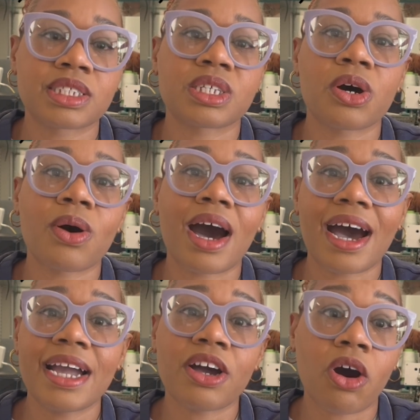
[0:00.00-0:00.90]
So
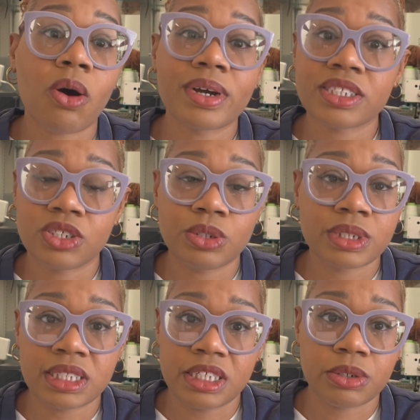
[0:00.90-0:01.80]
I always do a
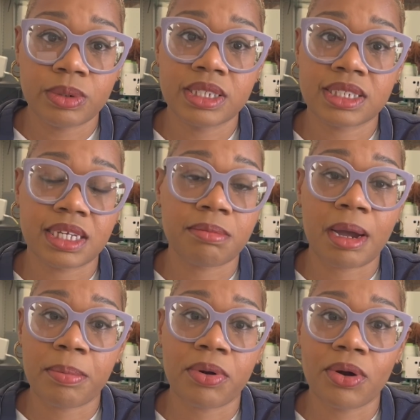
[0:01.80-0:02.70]
sequence in
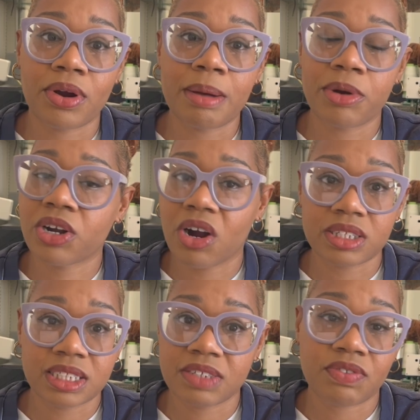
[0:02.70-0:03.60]
my program,
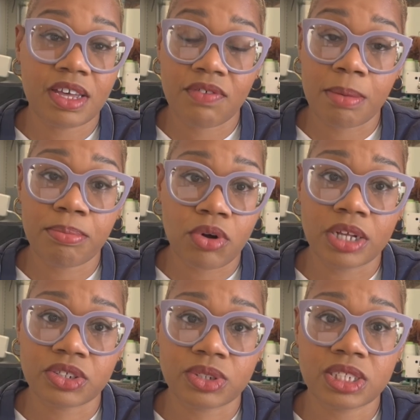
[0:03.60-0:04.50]
regardless of if I'm
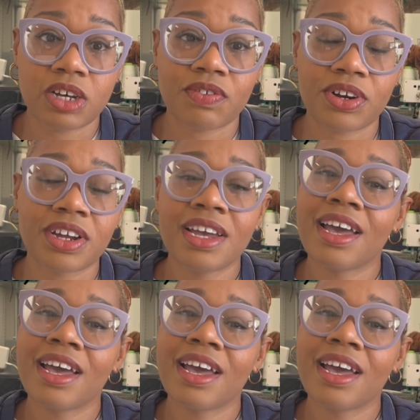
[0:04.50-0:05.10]
bronze or silver,